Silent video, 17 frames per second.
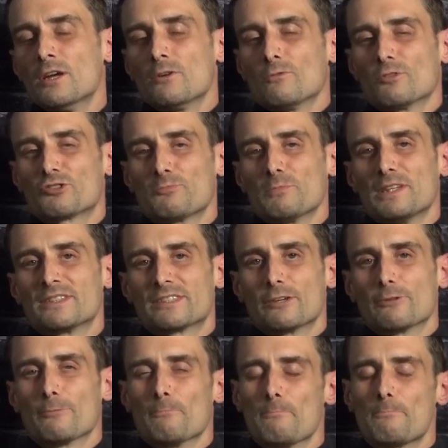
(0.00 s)
which means
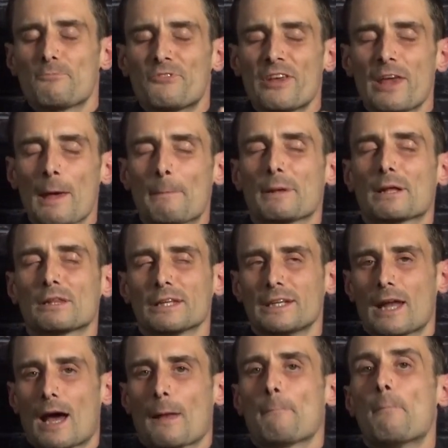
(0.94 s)
they're typically
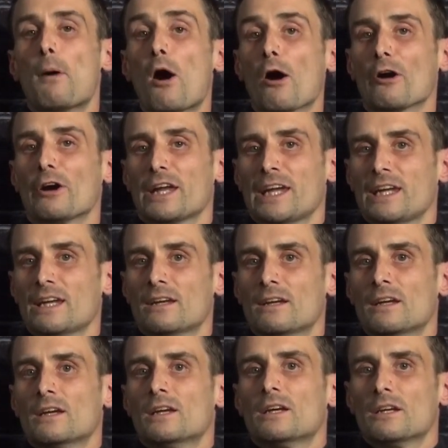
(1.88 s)
not party
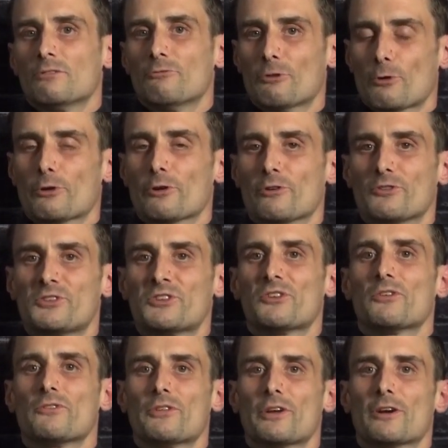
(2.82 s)

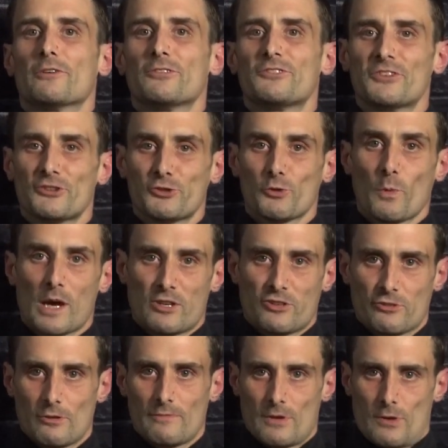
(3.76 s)
voters, they're
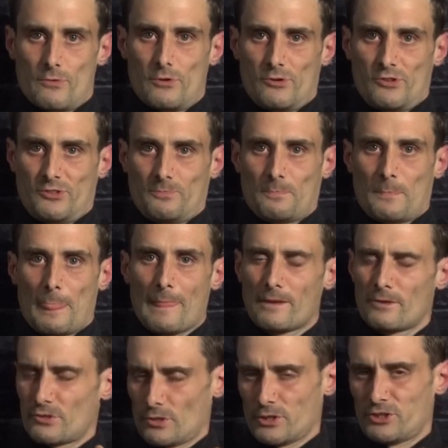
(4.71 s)
situational voters. And
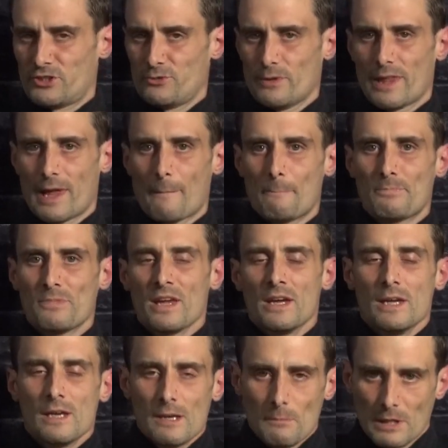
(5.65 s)
there's only two of them.
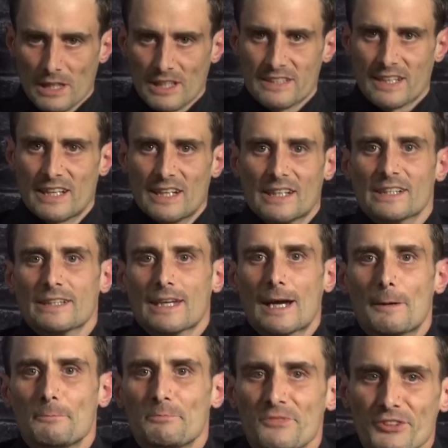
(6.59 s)
But let's get into
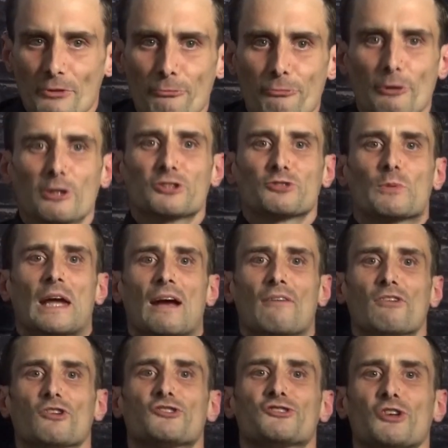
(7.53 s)
that. So first we
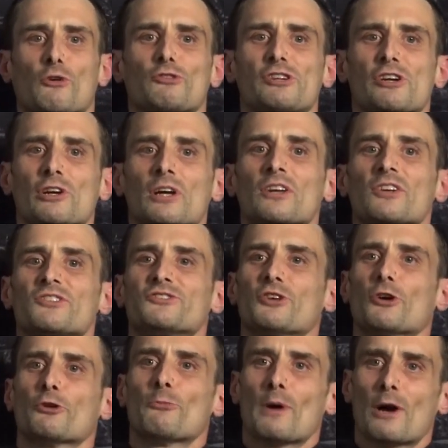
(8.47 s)
have Sonia
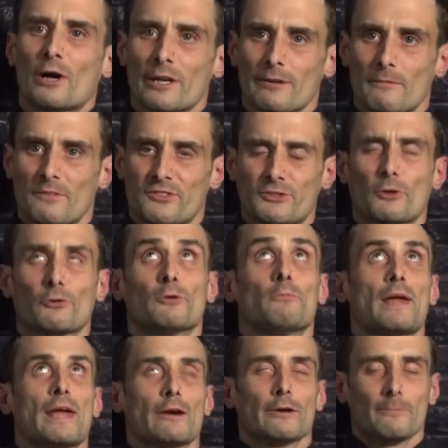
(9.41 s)

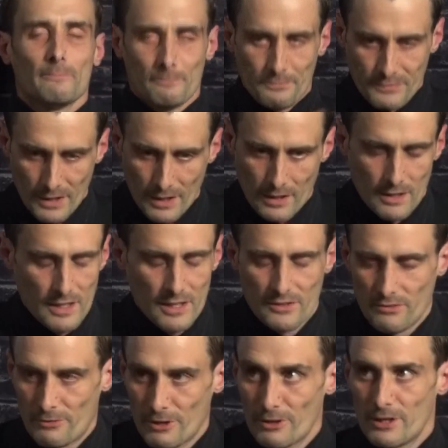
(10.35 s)
Sotomayor.
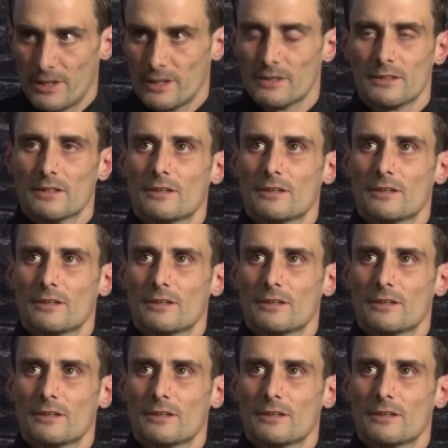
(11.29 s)
It's very